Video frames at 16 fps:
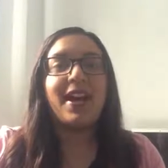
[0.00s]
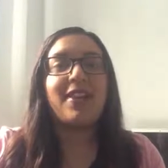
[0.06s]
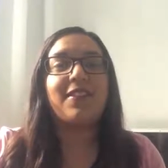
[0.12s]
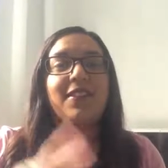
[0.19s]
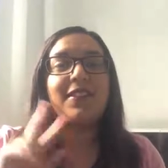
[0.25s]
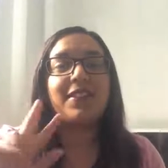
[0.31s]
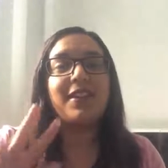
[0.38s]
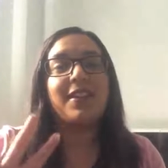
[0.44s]

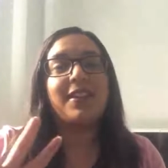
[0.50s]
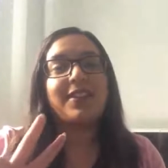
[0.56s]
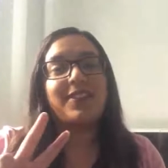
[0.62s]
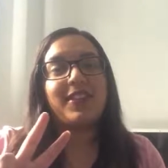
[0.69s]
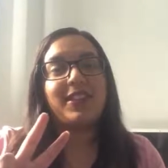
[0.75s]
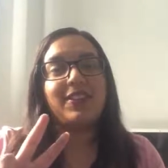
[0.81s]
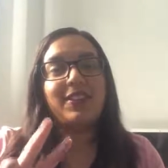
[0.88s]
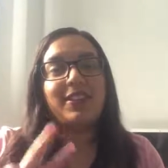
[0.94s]
And the
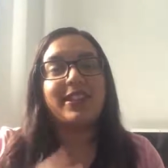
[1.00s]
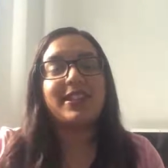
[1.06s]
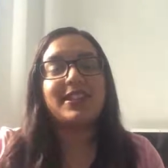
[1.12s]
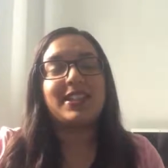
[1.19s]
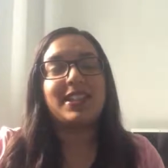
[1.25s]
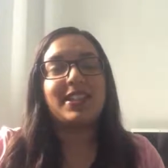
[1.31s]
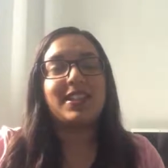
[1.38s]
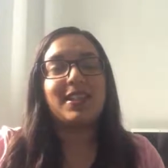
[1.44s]
third thing that I
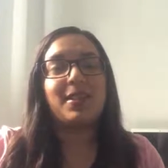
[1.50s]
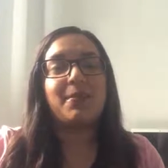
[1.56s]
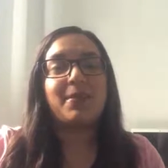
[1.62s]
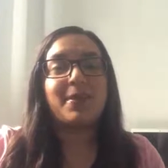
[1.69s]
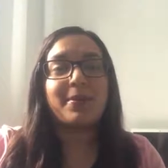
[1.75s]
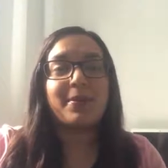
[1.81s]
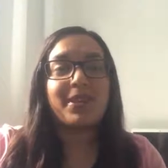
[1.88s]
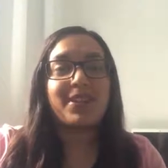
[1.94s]
did, and
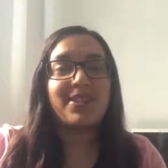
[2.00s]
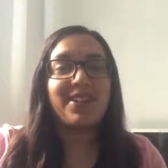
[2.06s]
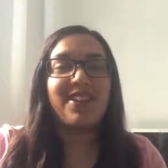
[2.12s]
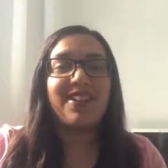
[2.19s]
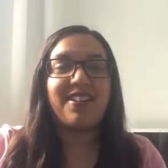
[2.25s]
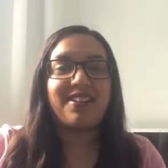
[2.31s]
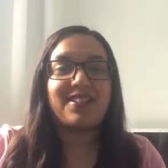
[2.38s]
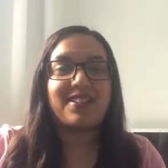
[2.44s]
probably the
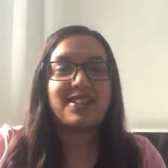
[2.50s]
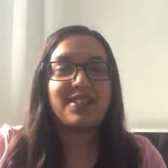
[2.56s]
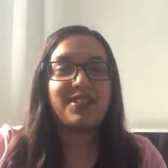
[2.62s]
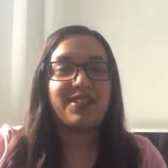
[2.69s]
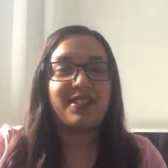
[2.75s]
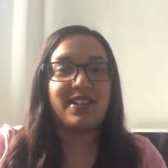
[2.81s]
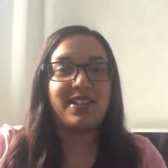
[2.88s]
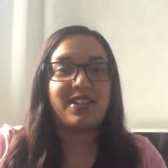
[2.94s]
hardest that
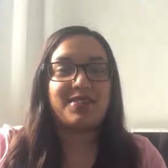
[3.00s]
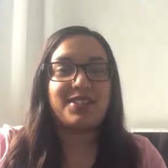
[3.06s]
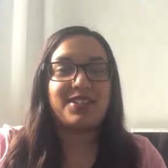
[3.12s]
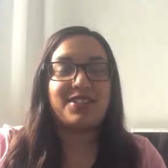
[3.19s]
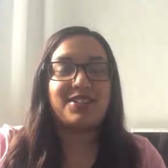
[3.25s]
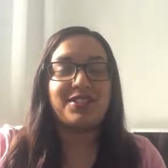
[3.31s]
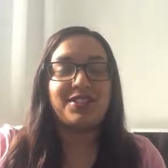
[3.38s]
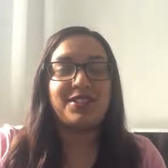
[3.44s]
you're going to have
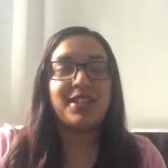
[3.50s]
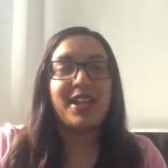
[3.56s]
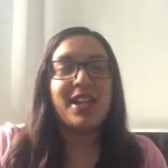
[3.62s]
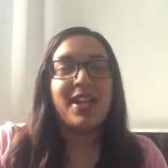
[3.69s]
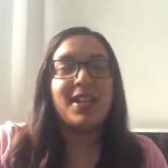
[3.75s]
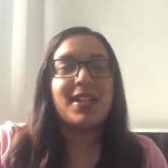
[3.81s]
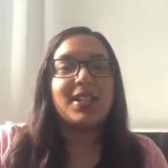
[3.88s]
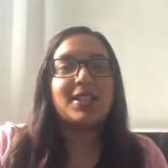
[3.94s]
to do,
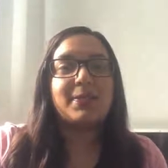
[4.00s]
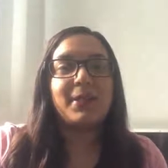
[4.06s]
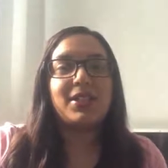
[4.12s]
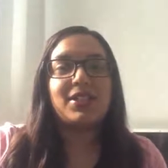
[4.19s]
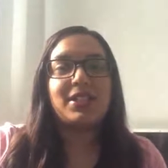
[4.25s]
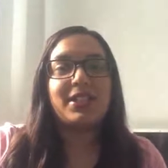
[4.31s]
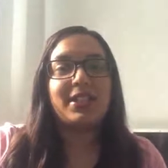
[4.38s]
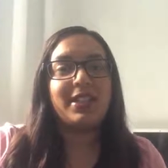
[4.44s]

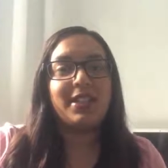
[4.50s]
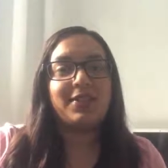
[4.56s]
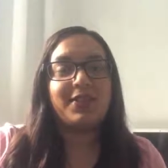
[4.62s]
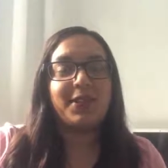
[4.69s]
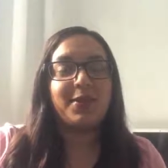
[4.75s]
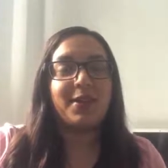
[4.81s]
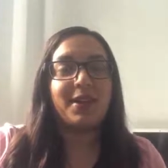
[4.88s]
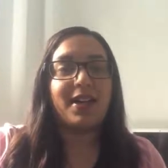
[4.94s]
especially
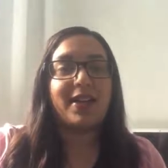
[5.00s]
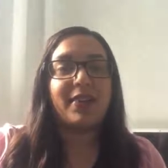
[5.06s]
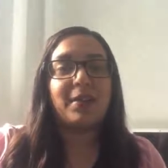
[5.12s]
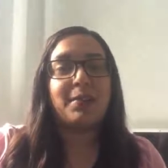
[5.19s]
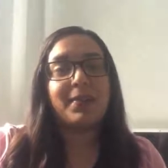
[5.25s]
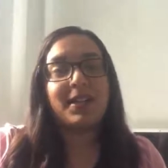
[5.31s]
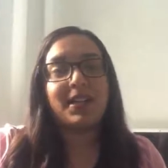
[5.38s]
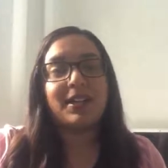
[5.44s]
if you are at
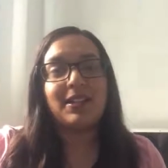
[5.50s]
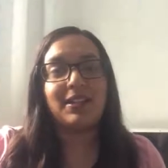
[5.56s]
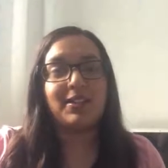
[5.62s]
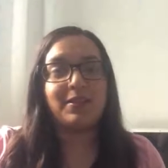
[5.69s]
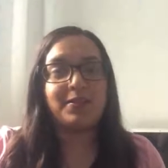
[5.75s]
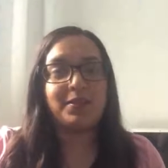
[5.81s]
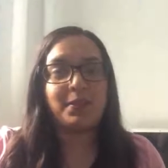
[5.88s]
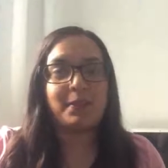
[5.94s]
the
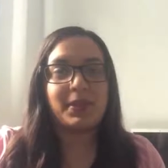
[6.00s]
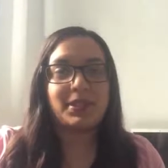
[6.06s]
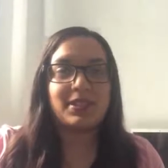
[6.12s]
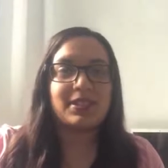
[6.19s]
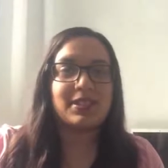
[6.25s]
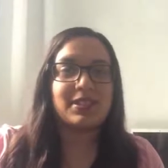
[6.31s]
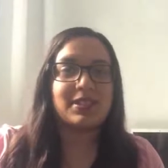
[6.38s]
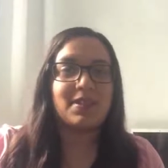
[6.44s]
beginning of your
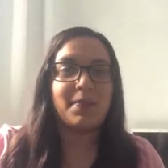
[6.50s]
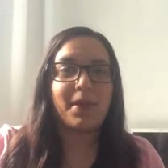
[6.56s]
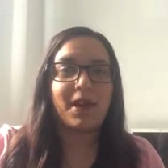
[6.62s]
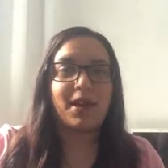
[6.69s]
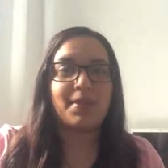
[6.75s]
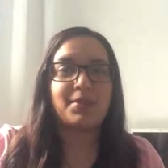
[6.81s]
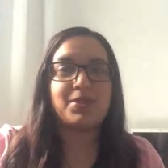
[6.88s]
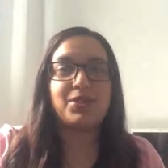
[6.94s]
business and
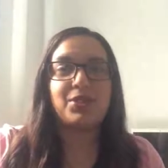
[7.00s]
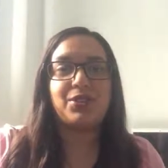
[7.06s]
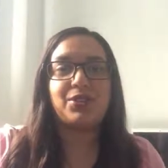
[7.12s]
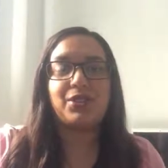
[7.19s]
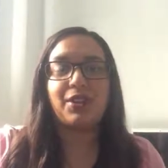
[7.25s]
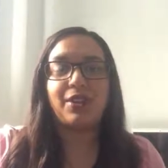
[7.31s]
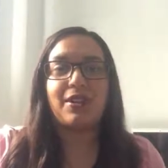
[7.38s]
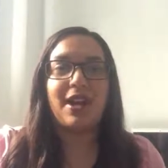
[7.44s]
perhaps
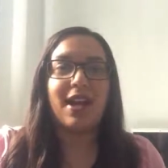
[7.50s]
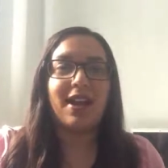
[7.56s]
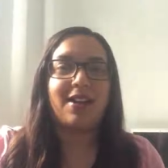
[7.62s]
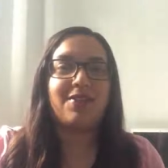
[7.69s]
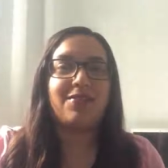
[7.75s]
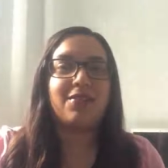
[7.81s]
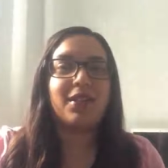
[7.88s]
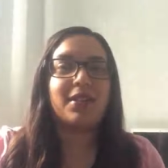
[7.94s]
you don't
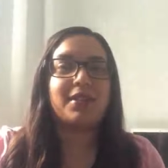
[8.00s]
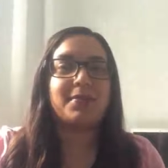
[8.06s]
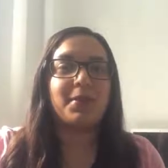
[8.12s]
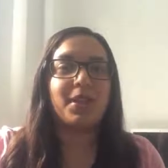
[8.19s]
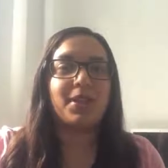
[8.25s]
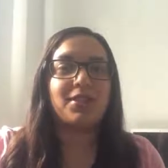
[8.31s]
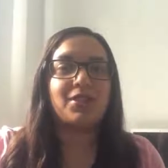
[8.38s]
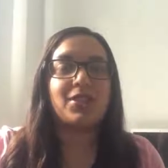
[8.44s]
have as
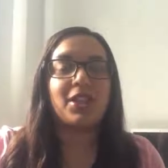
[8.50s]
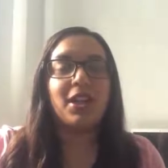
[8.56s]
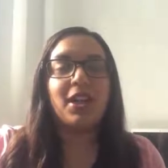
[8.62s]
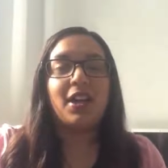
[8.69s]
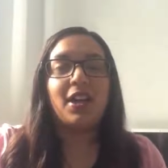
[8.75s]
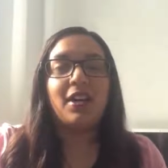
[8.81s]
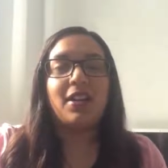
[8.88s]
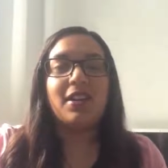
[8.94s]
much
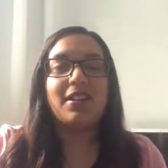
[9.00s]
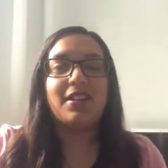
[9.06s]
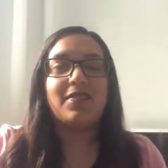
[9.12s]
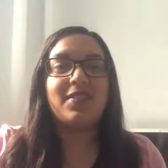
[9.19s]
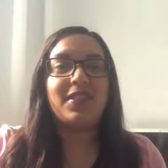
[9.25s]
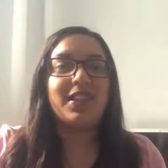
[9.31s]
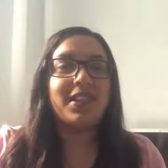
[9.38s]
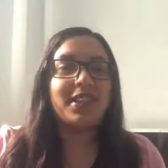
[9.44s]
kind
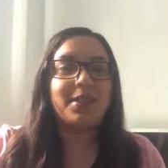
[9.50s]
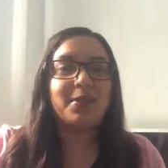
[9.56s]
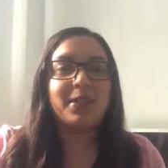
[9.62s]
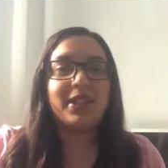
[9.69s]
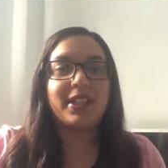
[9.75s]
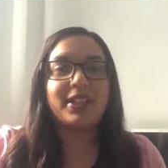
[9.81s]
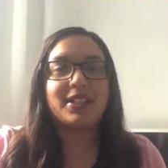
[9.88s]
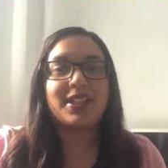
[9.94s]
of
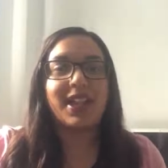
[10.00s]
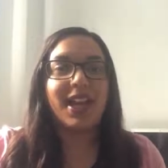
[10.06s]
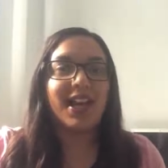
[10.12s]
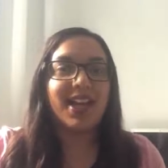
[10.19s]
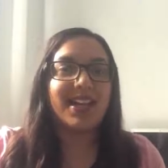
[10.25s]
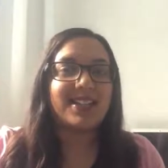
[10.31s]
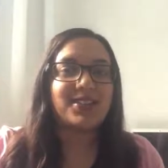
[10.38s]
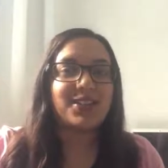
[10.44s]
liquid
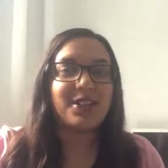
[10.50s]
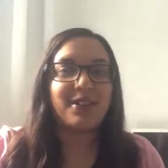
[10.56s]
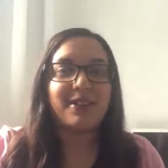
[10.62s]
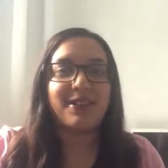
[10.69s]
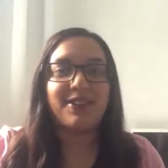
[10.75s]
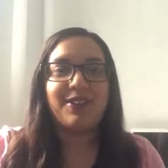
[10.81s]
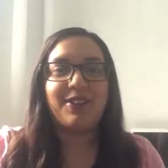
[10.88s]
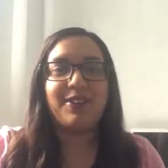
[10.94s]
cash
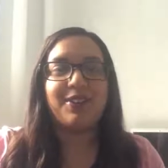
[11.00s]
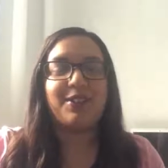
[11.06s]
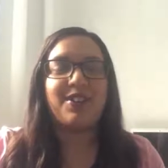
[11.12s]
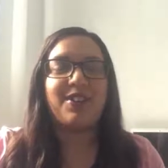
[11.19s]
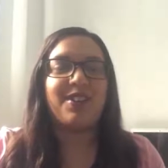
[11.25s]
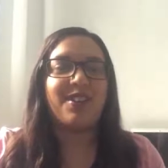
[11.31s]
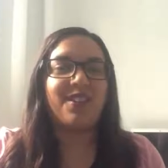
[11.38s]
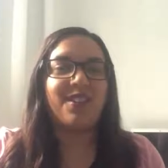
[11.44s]
going on
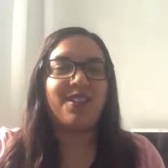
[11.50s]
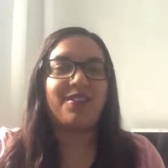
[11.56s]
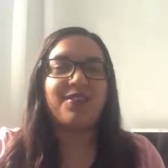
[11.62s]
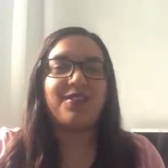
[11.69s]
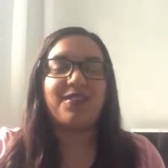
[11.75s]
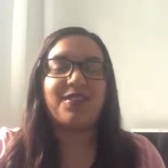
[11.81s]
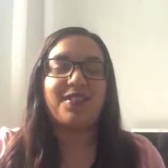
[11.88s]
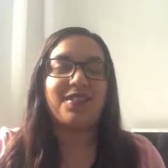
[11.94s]
or a lot
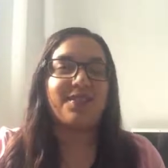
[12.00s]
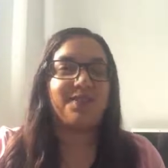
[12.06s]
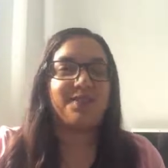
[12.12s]
of